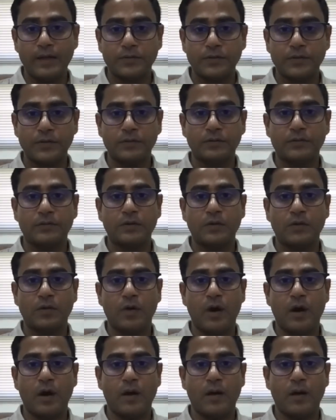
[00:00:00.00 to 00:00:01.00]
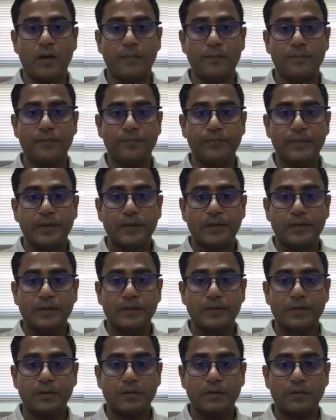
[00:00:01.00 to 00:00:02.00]
So
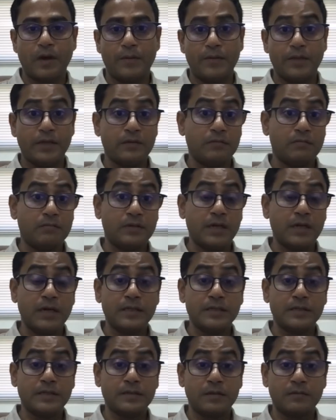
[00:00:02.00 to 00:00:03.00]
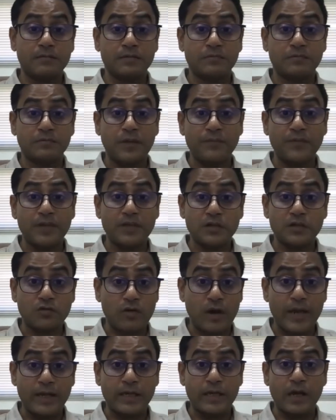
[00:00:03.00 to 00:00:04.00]
that is something
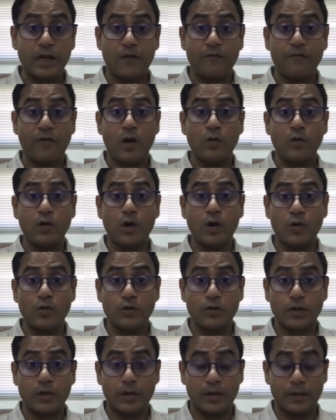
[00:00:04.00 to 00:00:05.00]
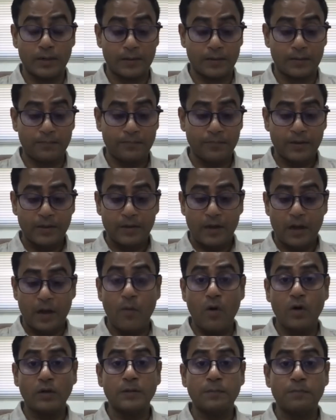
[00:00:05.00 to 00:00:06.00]
striking I found out
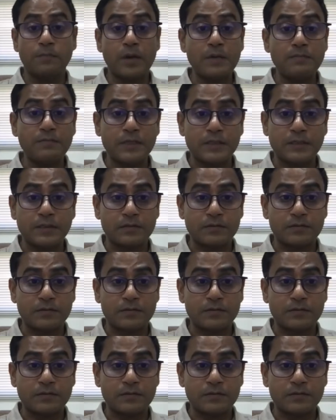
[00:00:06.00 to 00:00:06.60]
among the plumbers.